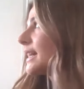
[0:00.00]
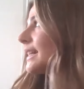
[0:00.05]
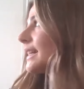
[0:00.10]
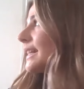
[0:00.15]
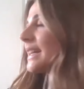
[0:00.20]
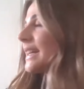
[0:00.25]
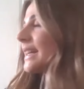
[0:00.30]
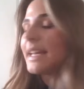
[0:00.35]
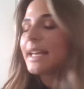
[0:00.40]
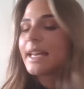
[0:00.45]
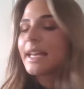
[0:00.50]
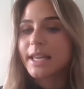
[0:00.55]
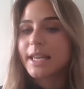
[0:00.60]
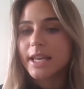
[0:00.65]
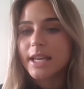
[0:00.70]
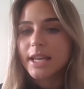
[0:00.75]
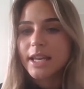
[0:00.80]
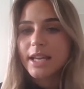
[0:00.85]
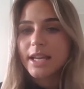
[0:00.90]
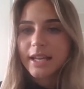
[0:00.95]
And
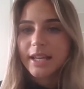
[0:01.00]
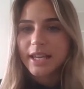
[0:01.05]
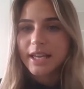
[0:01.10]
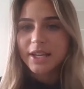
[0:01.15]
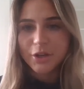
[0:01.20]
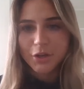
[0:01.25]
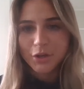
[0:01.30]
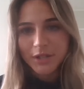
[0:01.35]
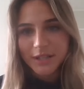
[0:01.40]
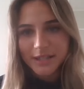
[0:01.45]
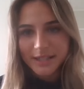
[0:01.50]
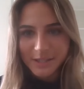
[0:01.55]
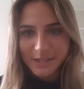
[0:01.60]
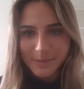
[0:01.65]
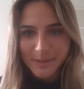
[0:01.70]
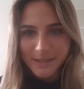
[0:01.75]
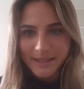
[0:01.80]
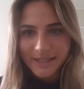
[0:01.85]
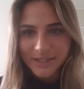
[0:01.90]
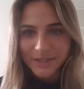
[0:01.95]
he like he couldn't
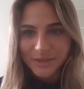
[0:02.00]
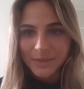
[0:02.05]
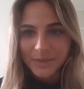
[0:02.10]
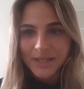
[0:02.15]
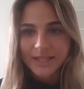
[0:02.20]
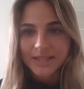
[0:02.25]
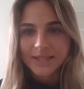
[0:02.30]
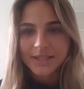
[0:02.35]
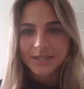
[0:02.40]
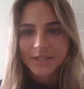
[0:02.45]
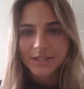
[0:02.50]
explain that to me.